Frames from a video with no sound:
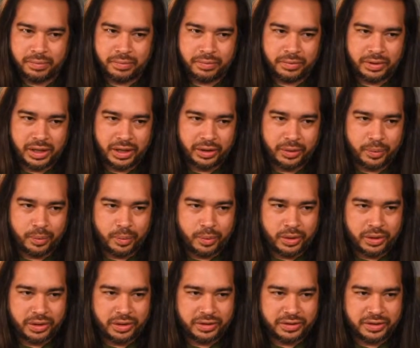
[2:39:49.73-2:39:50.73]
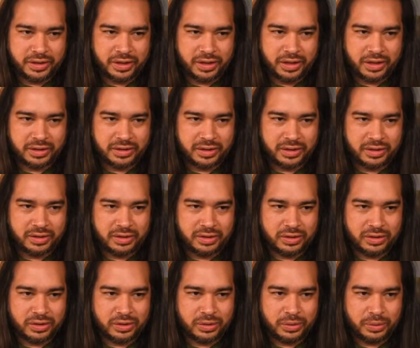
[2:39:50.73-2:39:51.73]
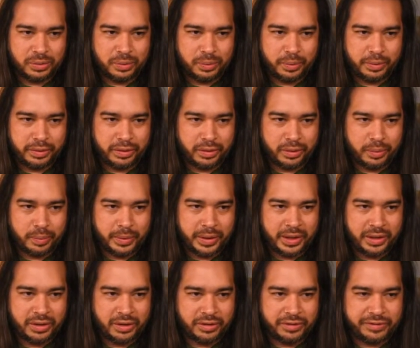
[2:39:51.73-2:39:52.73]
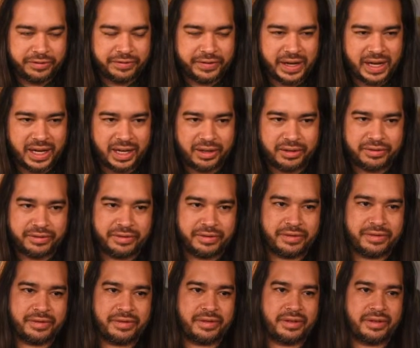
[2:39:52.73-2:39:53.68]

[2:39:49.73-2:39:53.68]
Like 1 is connected to 2 with a weight of 5.